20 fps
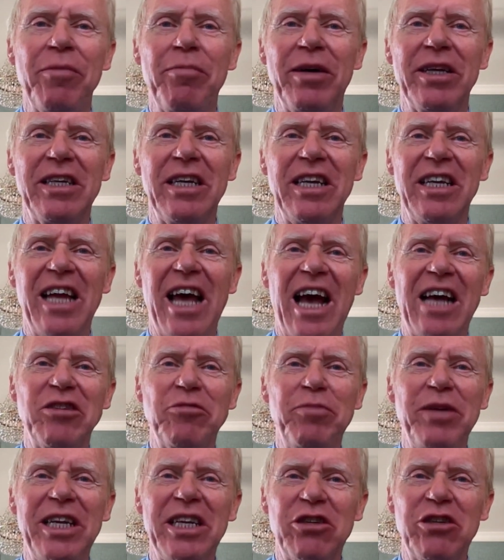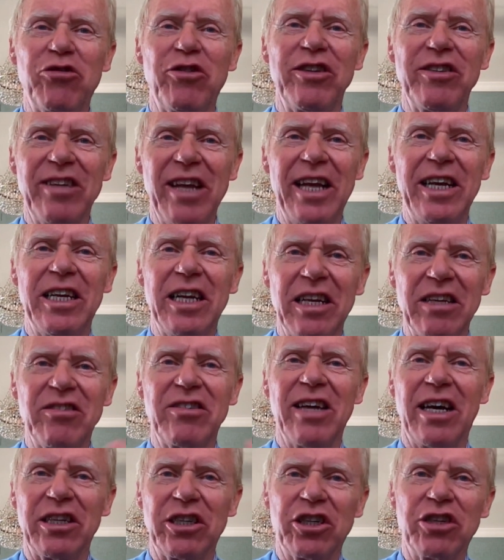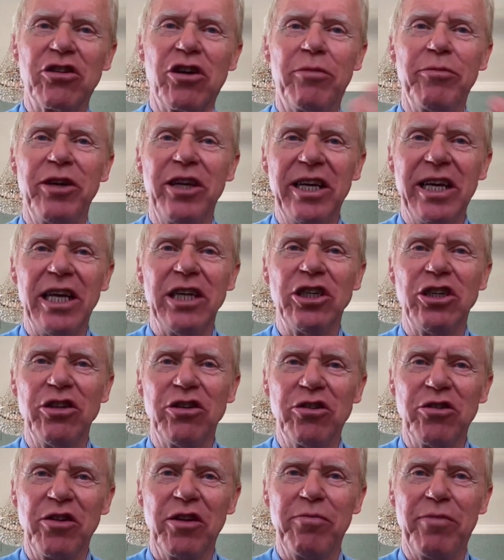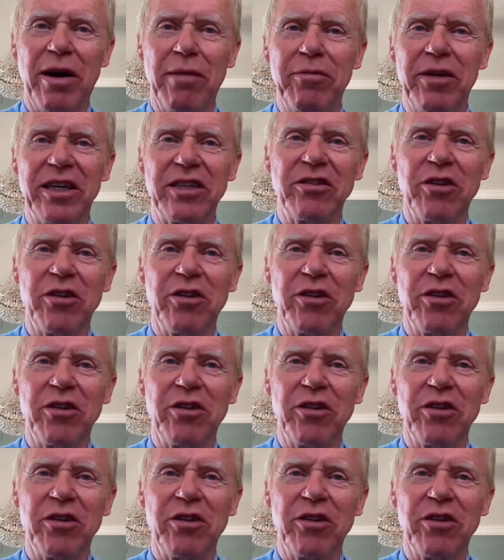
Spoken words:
but it has been translated as such, communication to the public.